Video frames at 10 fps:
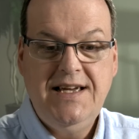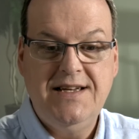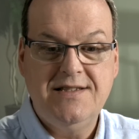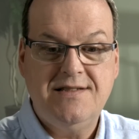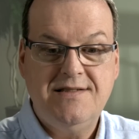
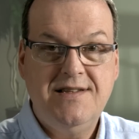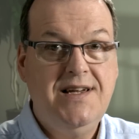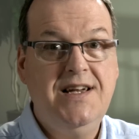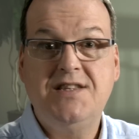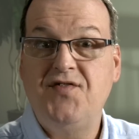is
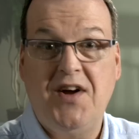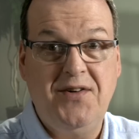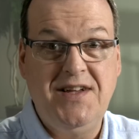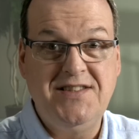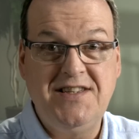it's
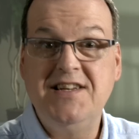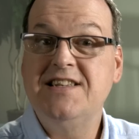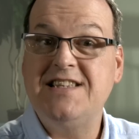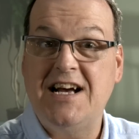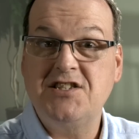very easy.
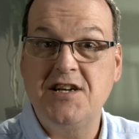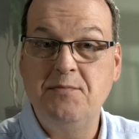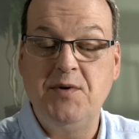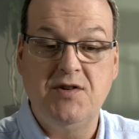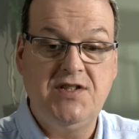It's actually
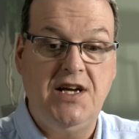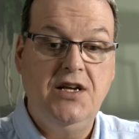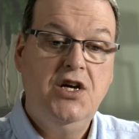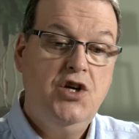built in.